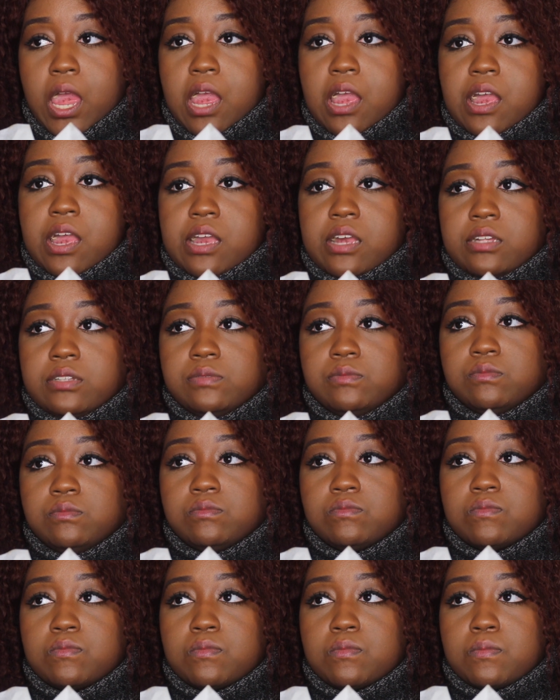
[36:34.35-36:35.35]

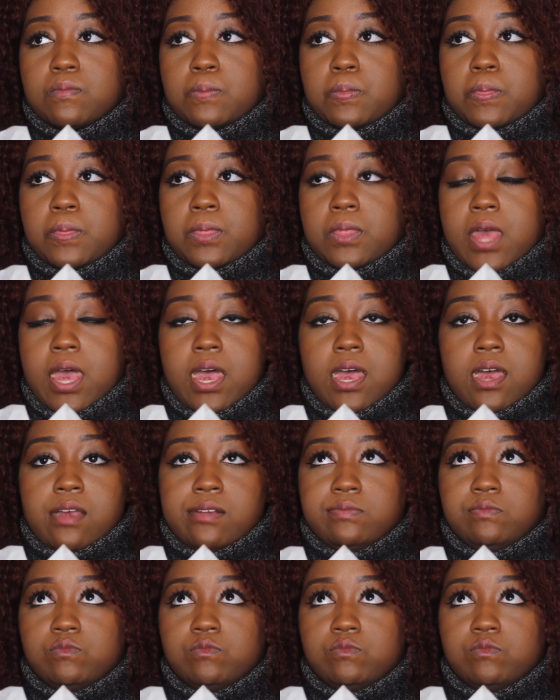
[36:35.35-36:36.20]
And that,